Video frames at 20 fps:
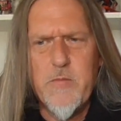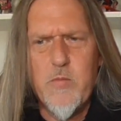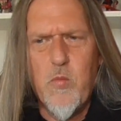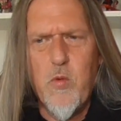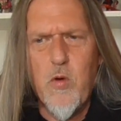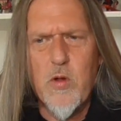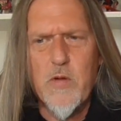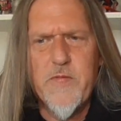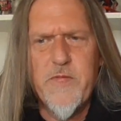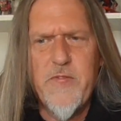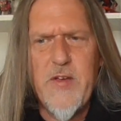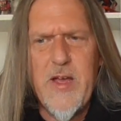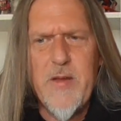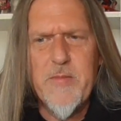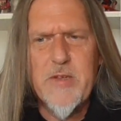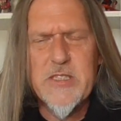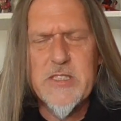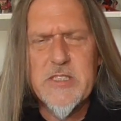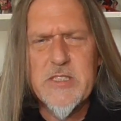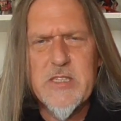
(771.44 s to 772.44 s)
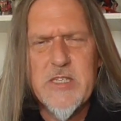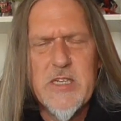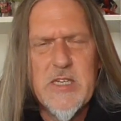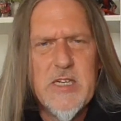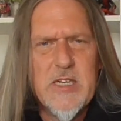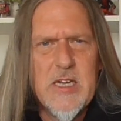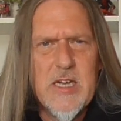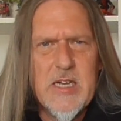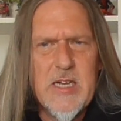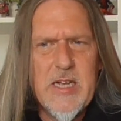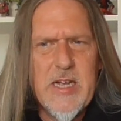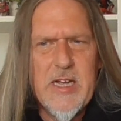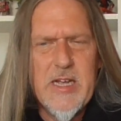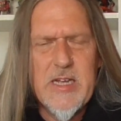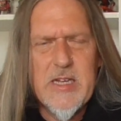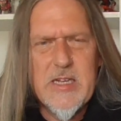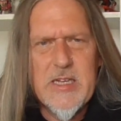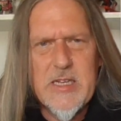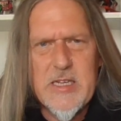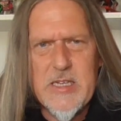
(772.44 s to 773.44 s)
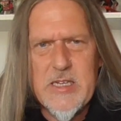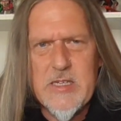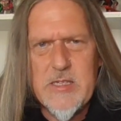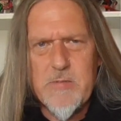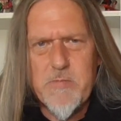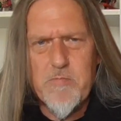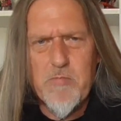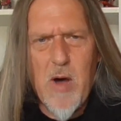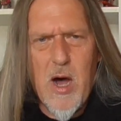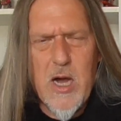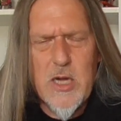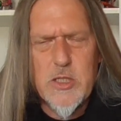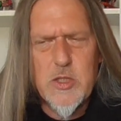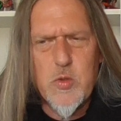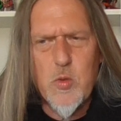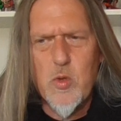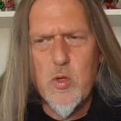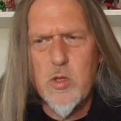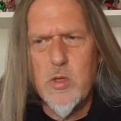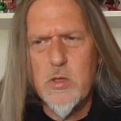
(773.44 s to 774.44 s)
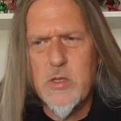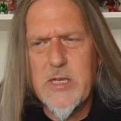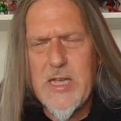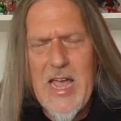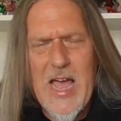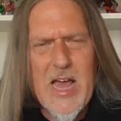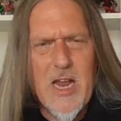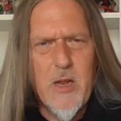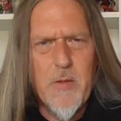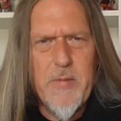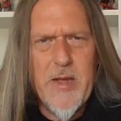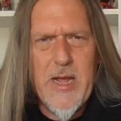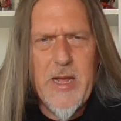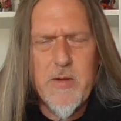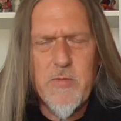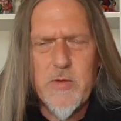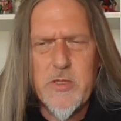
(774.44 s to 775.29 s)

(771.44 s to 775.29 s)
world famous module Caliban,